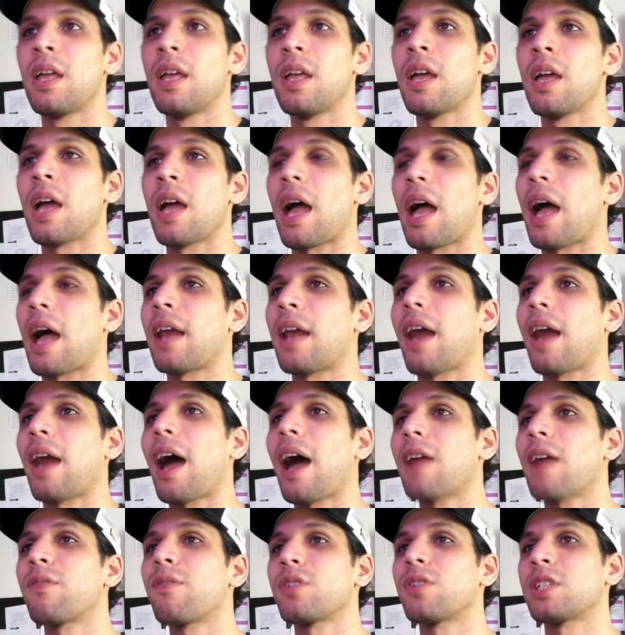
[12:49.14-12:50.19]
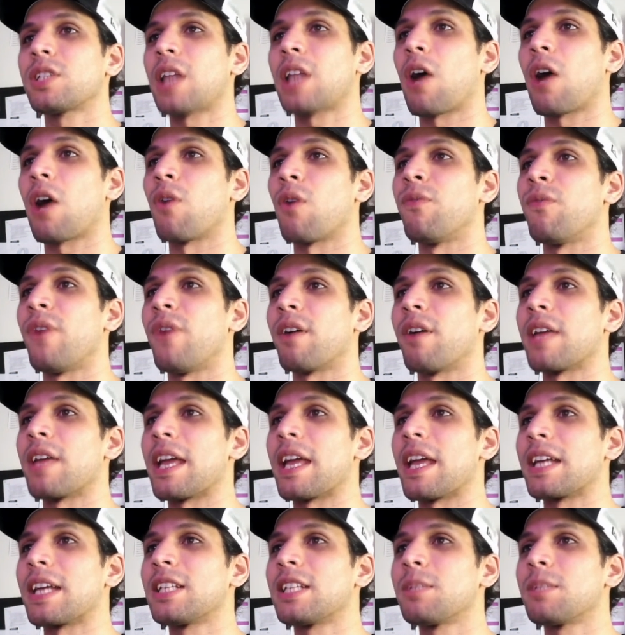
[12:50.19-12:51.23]
And adverts that are very
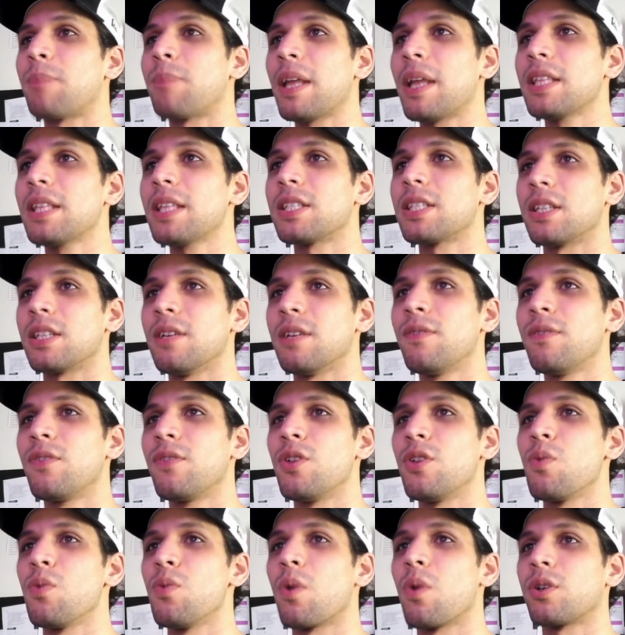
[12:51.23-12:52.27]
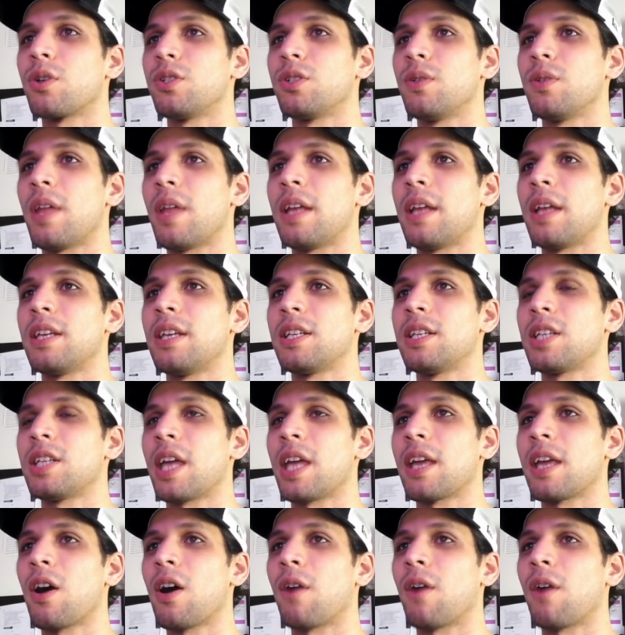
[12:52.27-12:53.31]
expensive, you want to then
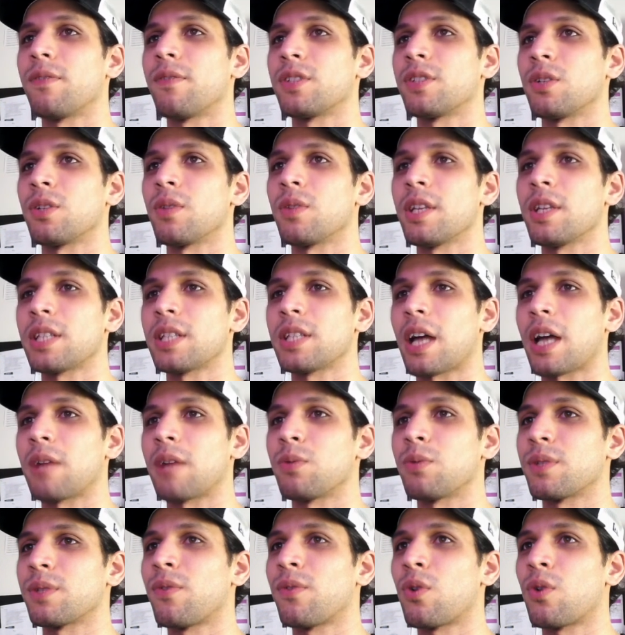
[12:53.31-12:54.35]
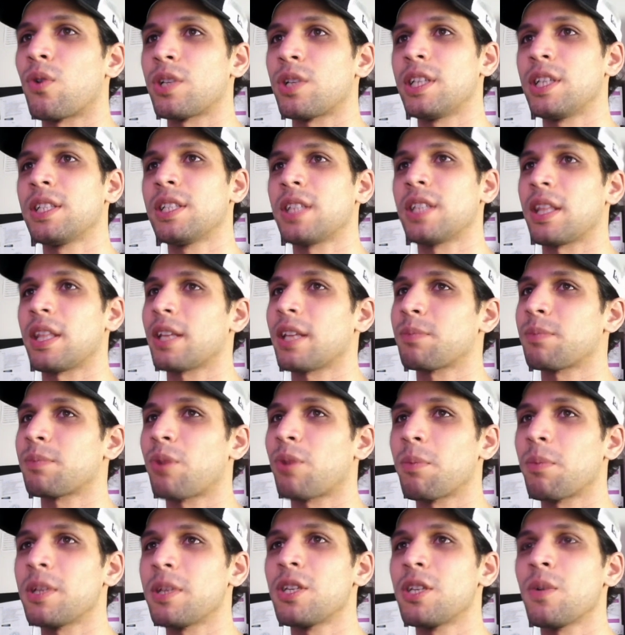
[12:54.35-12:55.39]
take off. So this ad was 14 cents. That's
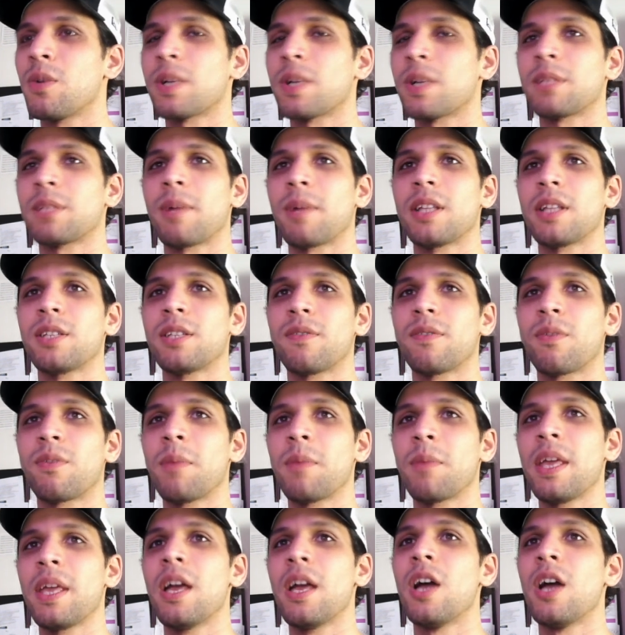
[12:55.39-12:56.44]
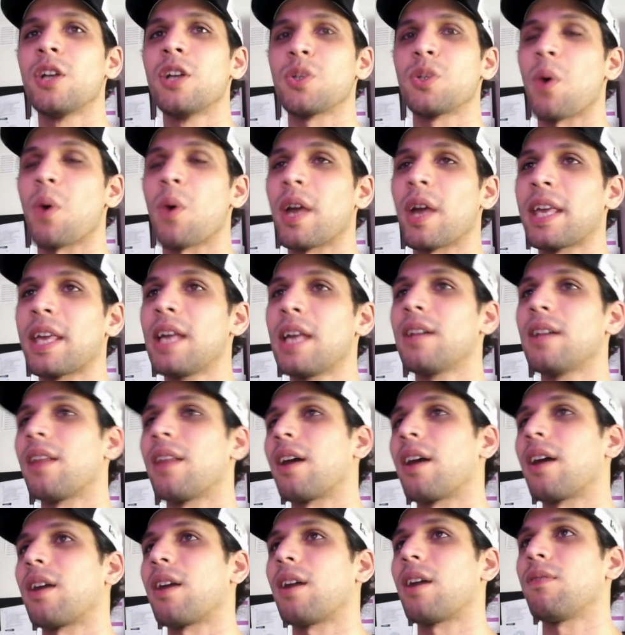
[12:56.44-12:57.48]
probably too expensive for me. So I kill
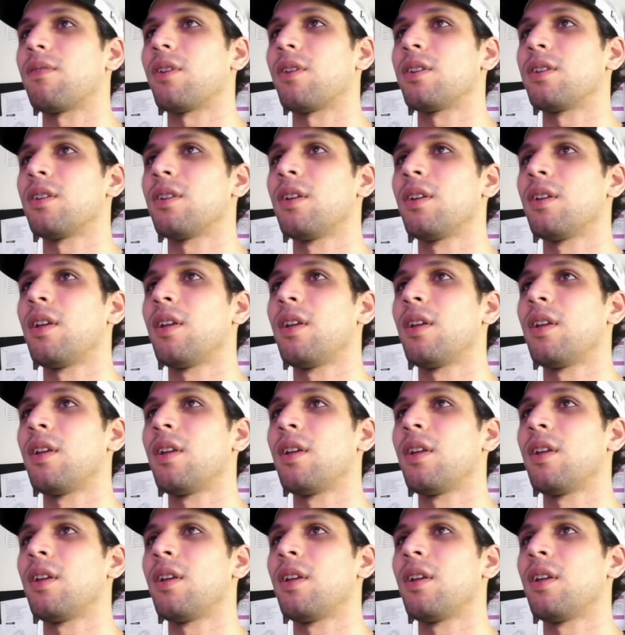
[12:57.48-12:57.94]
that advert.